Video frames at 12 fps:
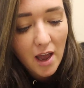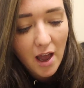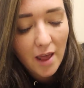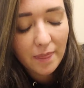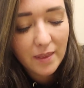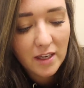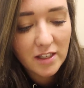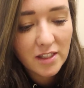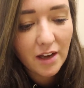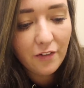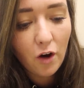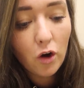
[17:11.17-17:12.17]
And these
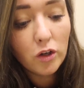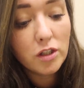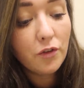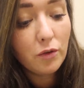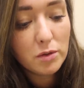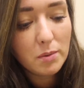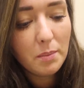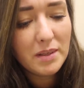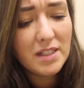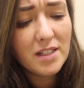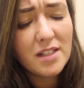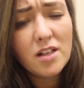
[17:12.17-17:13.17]
are also from small
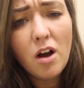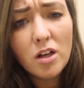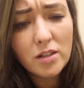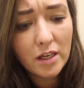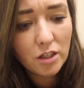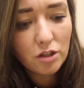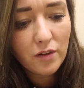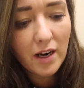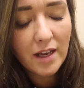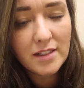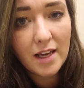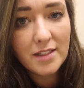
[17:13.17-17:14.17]
businesses. Also, I just
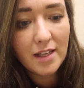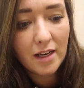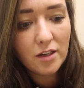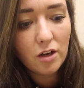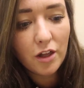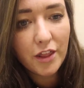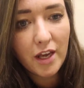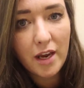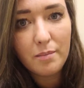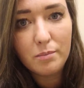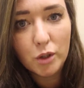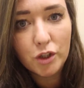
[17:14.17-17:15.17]
realised that I said I'd got
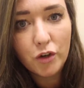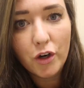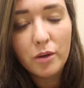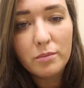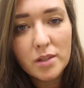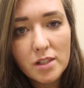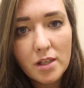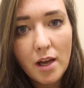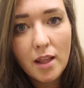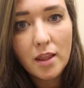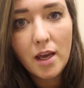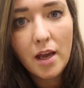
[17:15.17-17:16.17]
the mushrooms
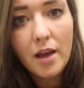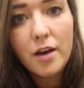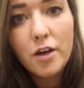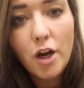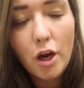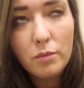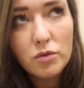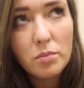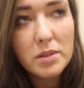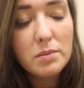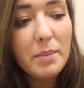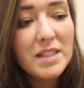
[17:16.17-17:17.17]
and the gnomes
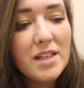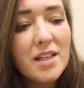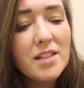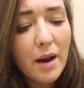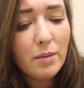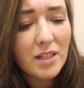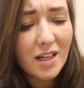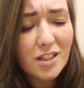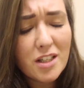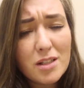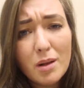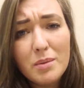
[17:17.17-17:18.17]
from a small business. It was
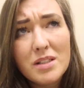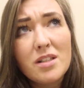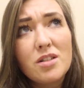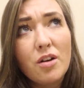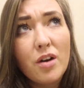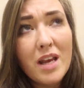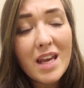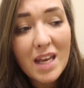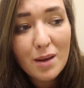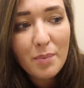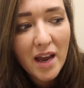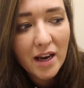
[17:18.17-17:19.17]
actually a small business on
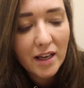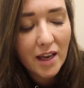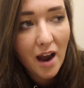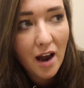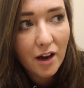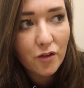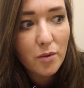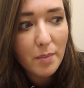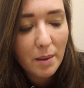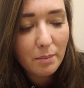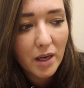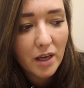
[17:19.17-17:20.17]
eBay and I can't
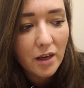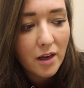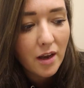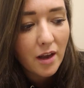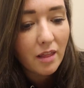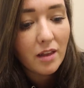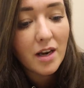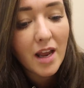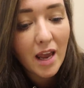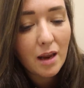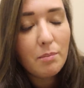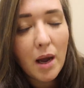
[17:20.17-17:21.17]
remember the
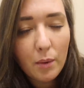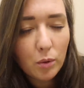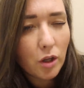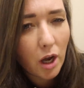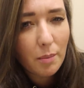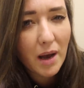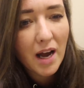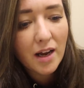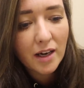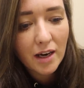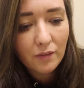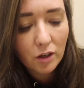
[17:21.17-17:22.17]
name, but I will go
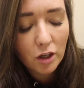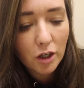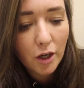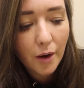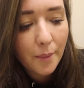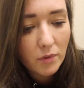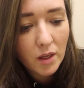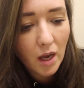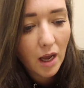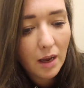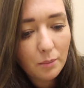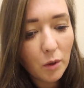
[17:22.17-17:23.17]
back and have a look.
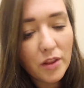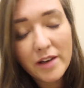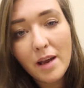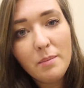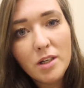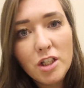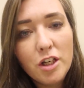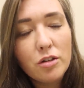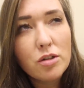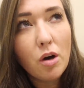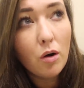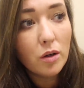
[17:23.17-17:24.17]
What the name is. She
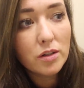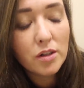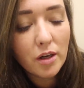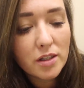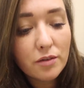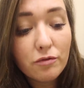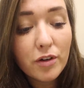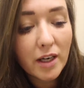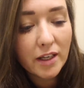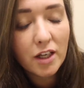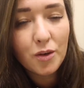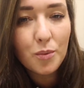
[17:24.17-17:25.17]
does all sorts of
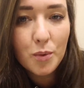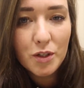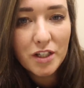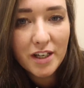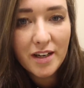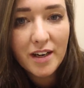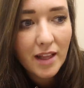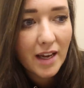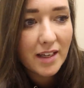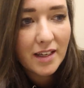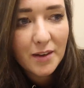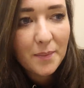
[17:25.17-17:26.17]
really cute wooden
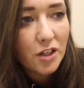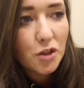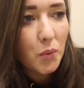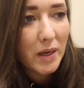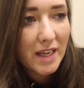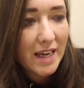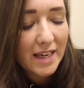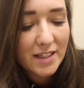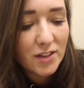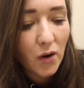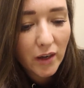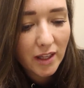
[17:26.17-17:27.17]
like
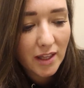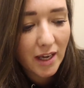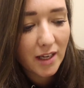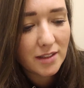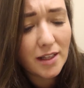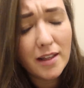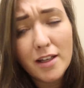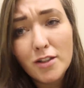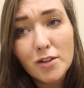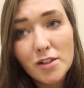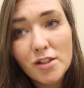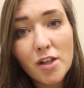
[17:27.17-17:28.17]
trinket toy things, and they're
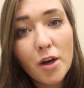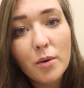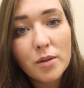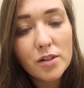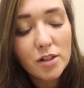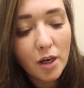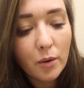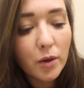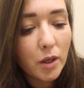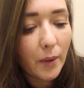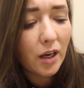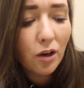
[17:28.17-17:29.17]
just so
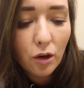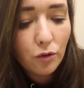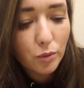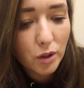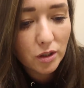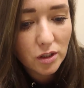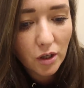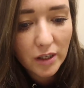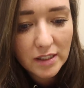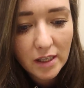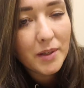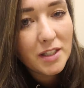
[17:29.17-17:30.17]
cute. I love wooden
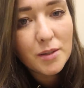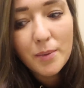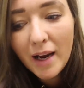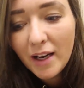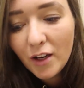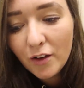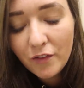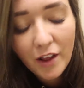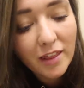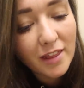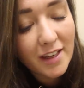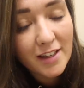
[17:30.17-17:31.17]
toys, which is why I love
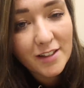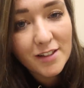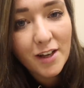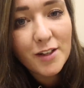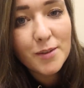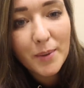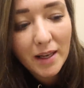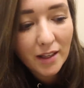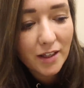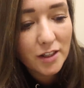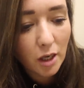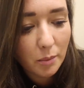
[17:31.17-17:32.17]
these as well
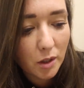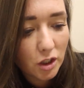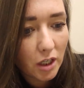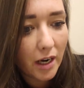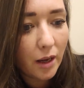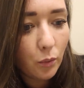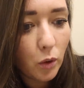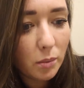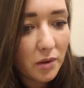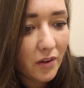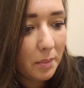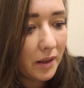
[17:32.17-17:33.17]
so much, and I will
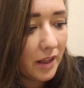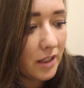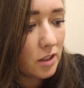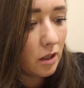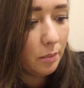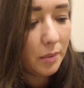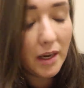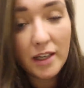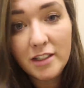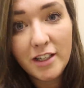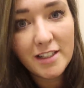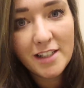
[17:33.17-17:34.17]
be wrapping these up
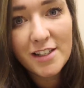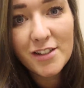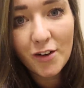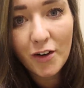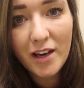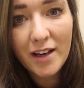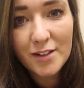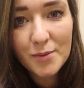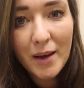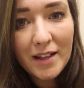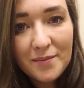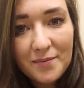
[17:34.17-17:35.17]
in Jace's stocking as
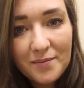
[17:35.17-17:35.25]
well.